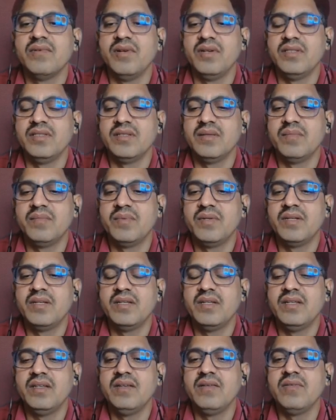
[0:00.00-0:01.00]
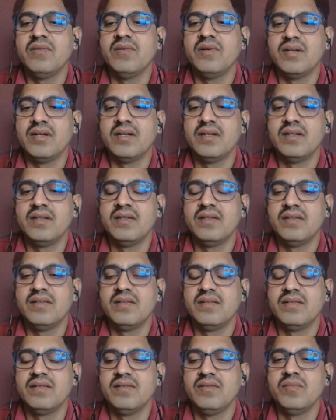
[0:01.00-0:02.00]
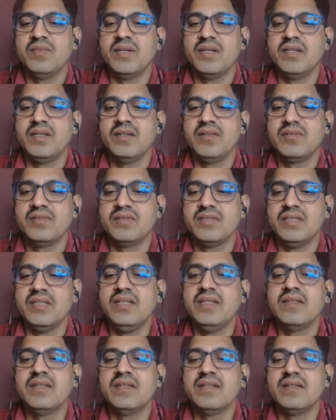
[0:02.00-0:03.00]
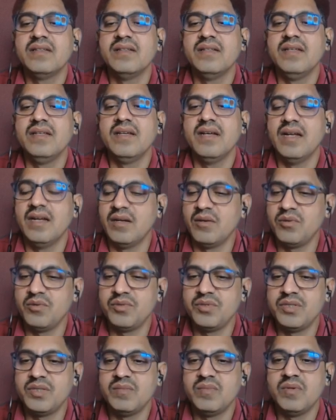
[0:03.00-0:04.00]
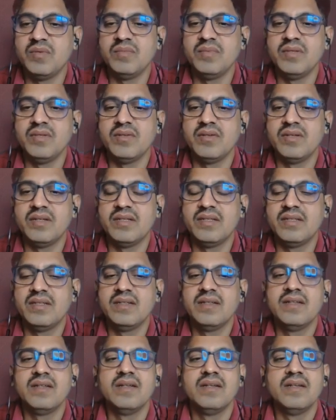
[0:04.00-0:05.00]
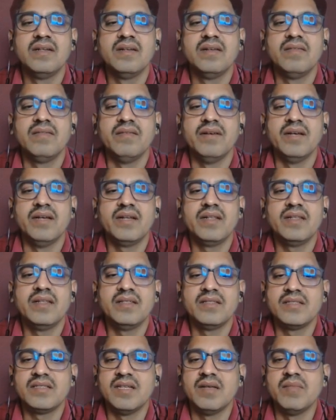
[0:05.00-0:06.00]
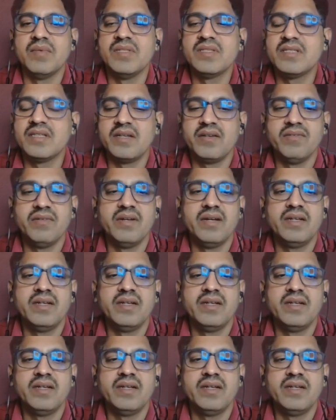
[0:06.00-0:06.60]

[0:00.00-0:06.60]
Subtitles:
For example, in cotton, you might have seen the androecium of the cotton, where the stamens are